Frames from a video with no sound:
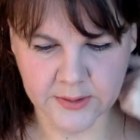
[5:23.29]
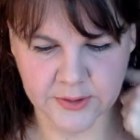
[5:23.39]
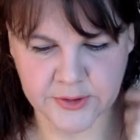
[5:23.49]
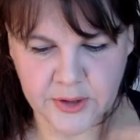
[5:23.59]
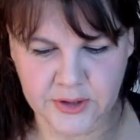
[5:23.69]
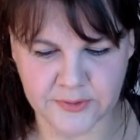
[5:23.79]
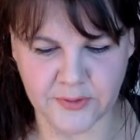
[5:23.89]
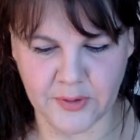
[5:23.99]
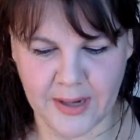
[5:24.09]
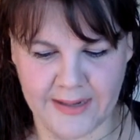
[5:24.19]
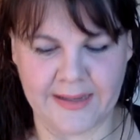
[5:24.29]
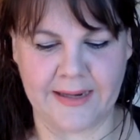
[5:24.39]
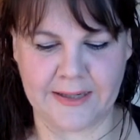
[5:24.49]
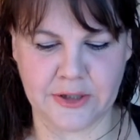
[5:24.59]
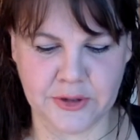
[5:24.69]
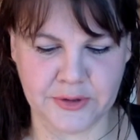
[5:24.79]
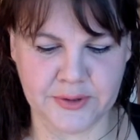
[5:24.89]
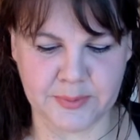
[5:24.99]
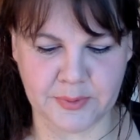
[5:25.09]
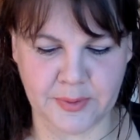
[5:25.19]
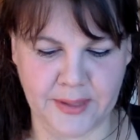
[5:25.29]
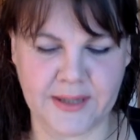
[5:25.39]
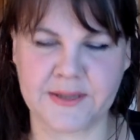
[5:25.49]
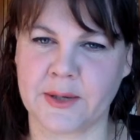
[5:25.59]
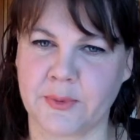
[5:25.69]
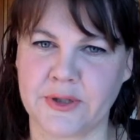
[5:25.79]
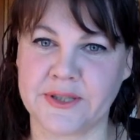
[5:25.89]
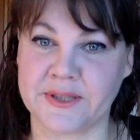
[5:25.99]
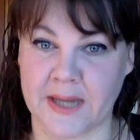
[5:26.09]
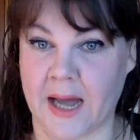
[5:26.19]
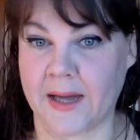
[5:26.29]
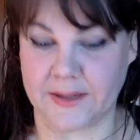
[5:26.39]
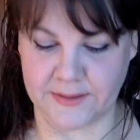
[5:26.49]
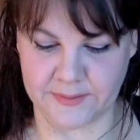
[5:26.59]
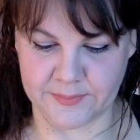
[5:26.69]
to search for and collect usable things that were discarded.